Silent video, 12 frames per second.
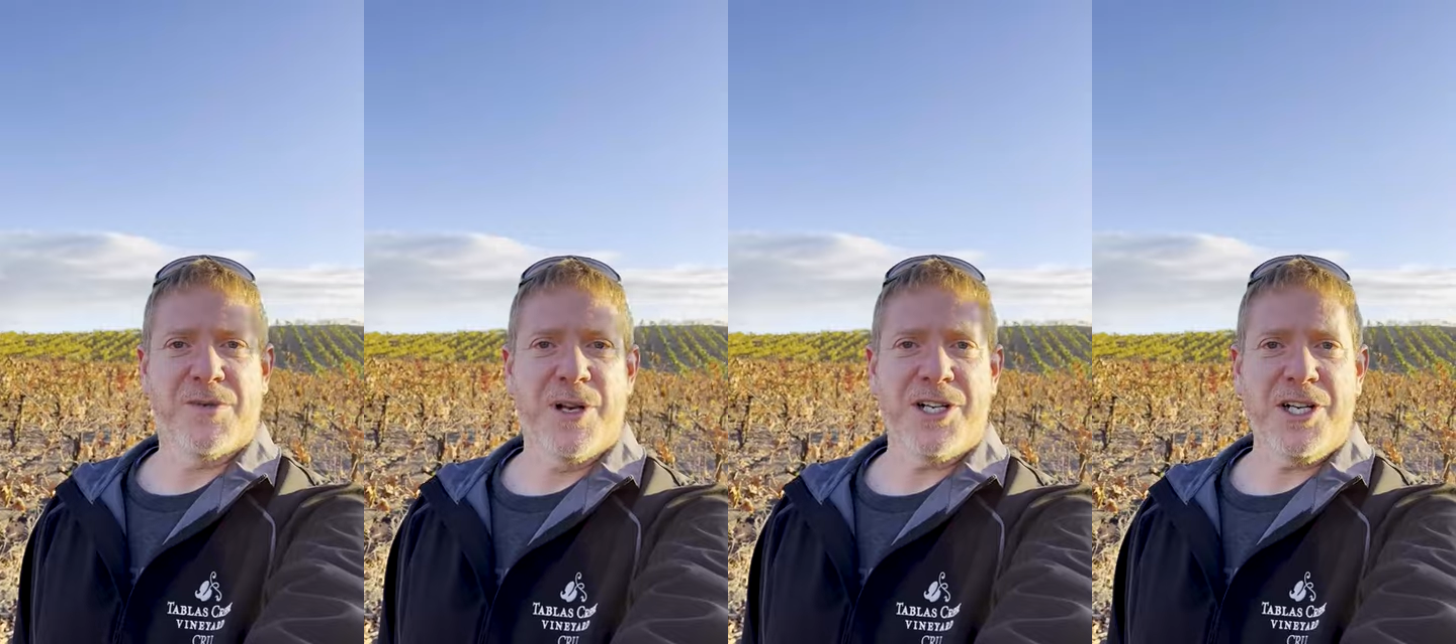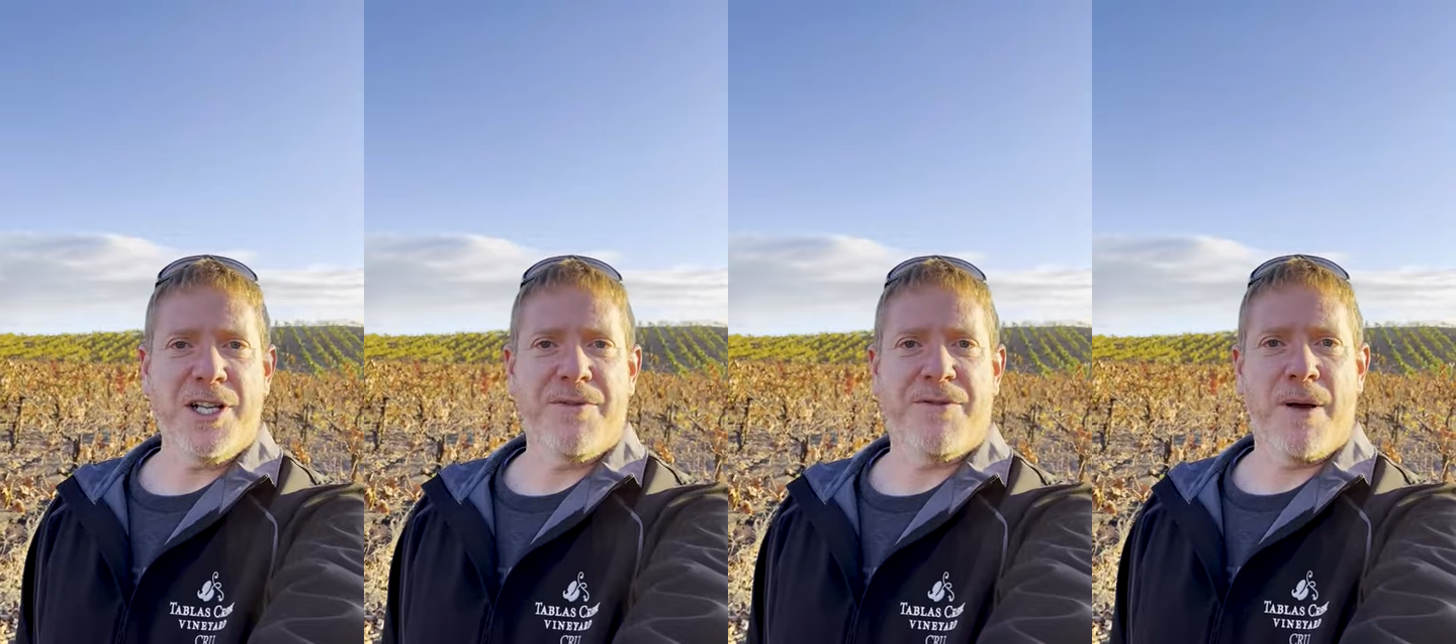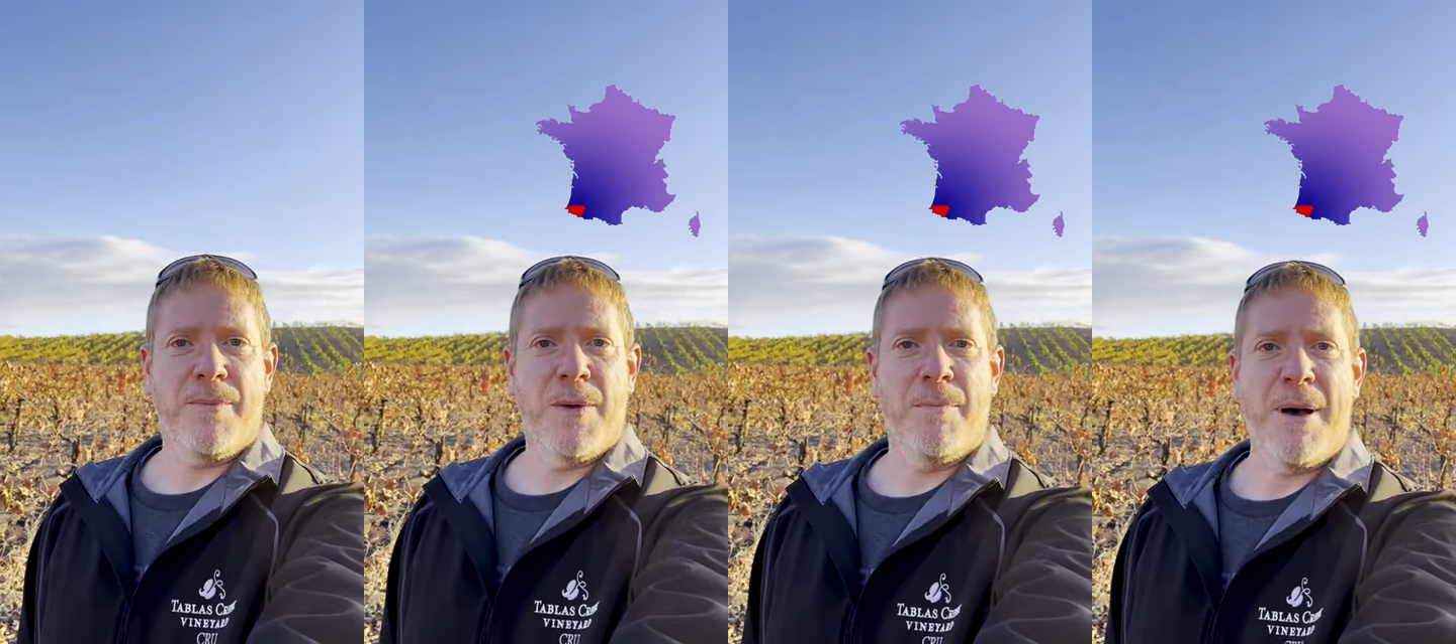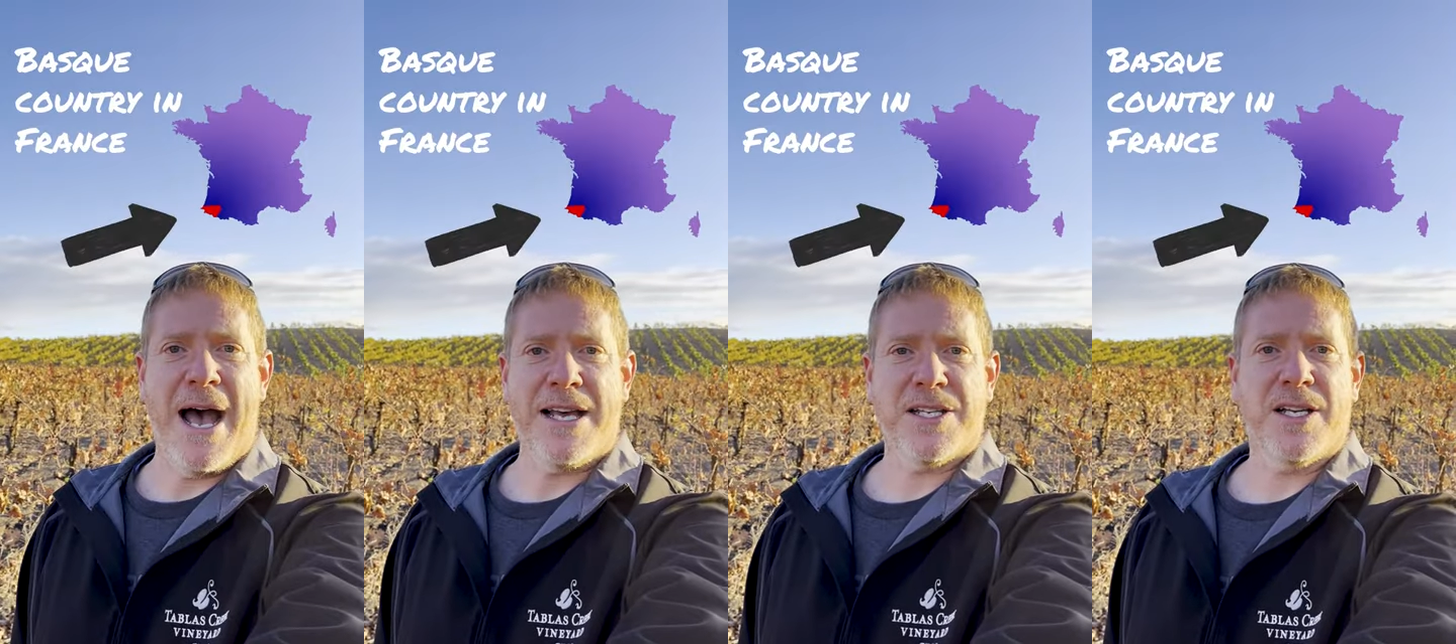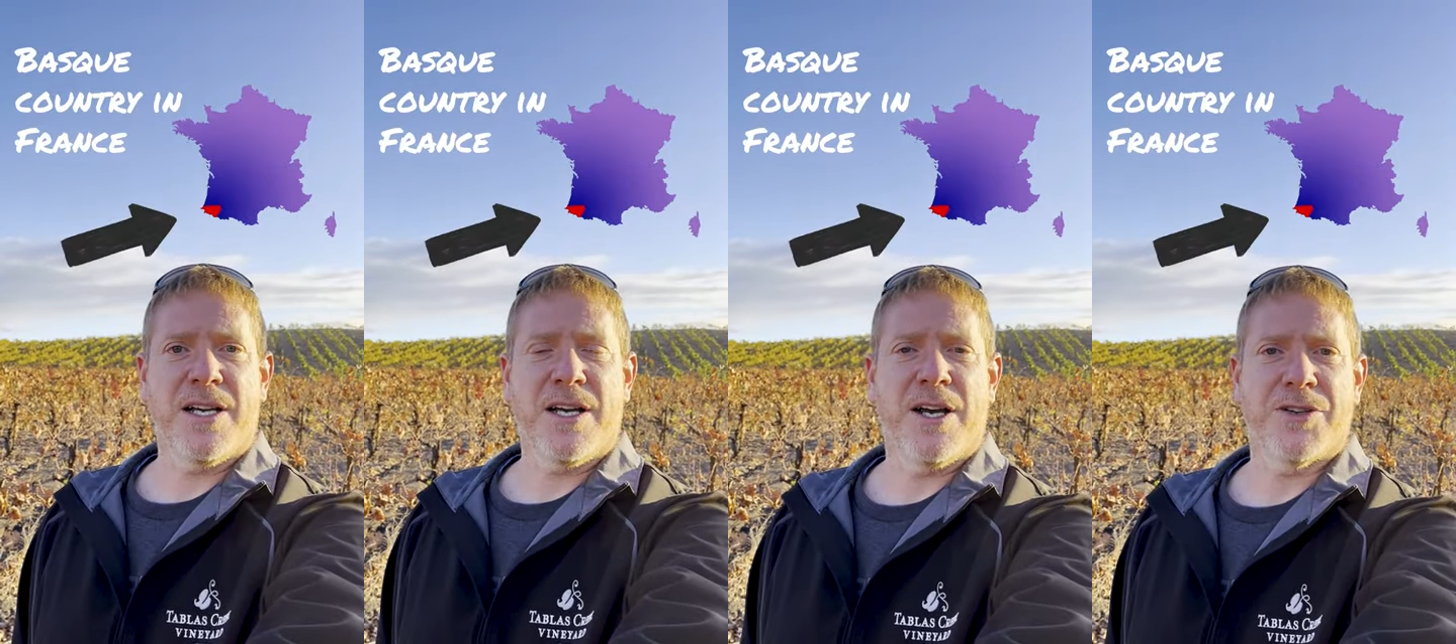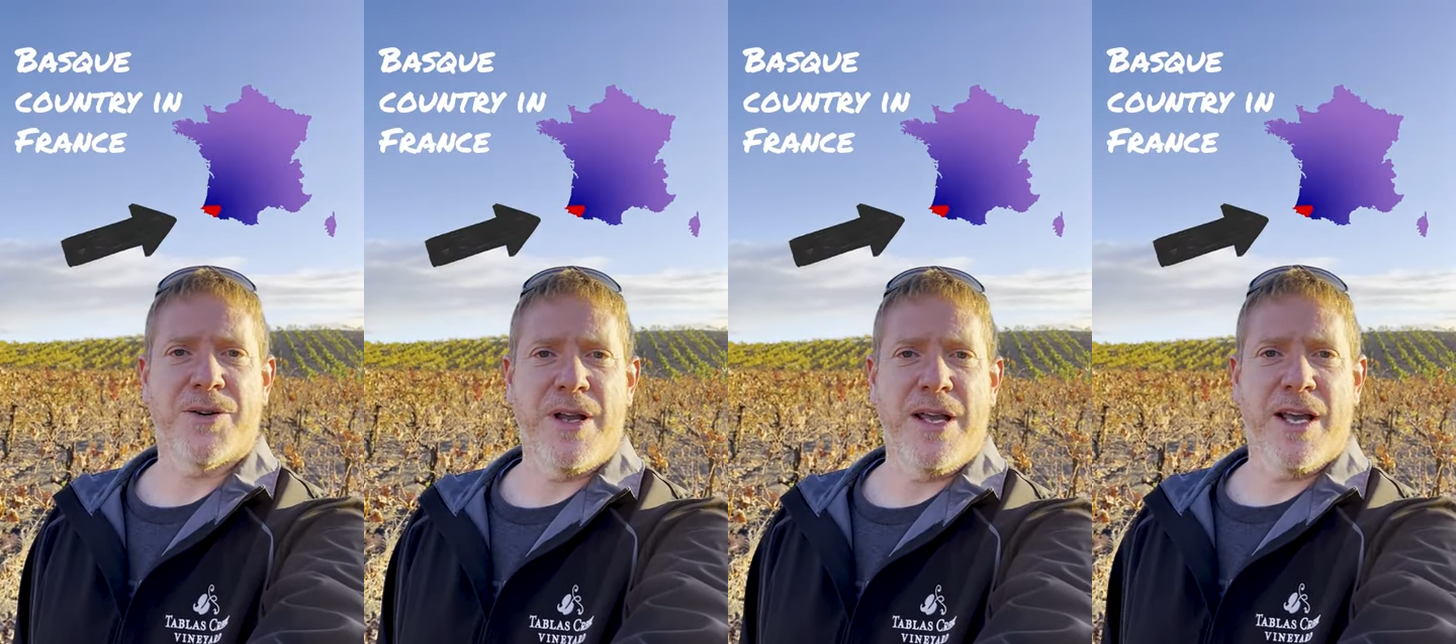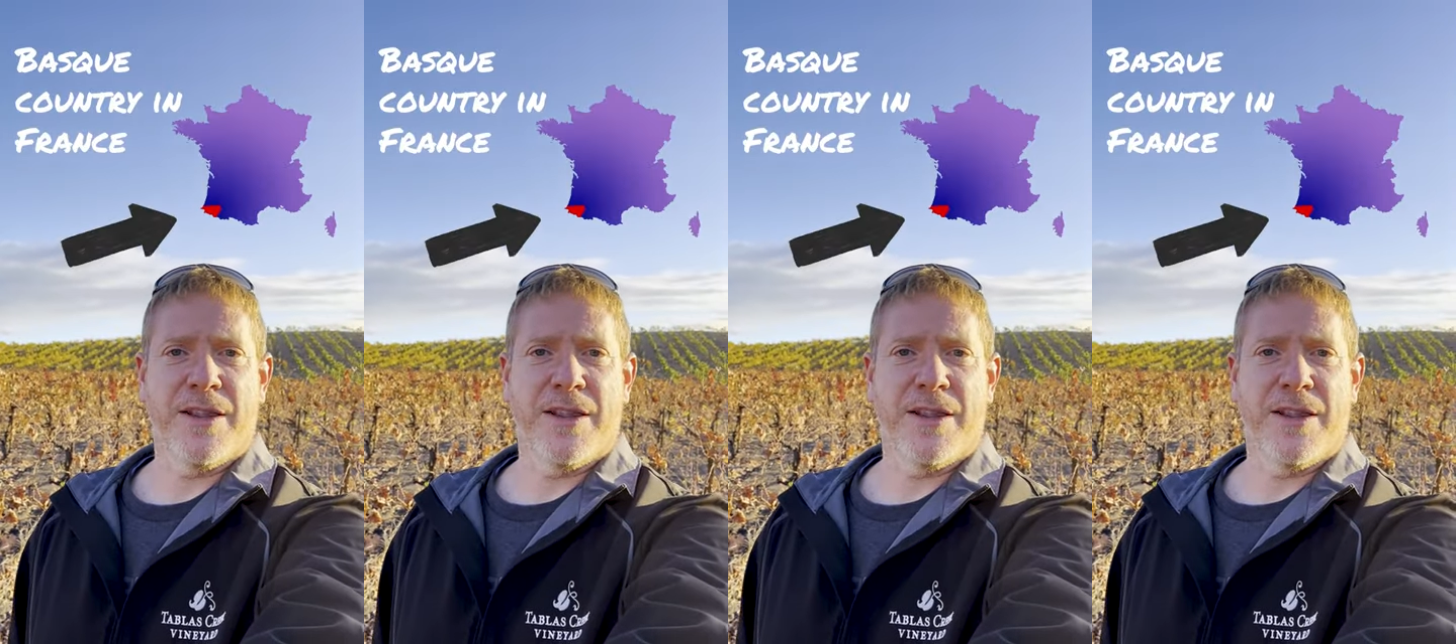originally from the Basque country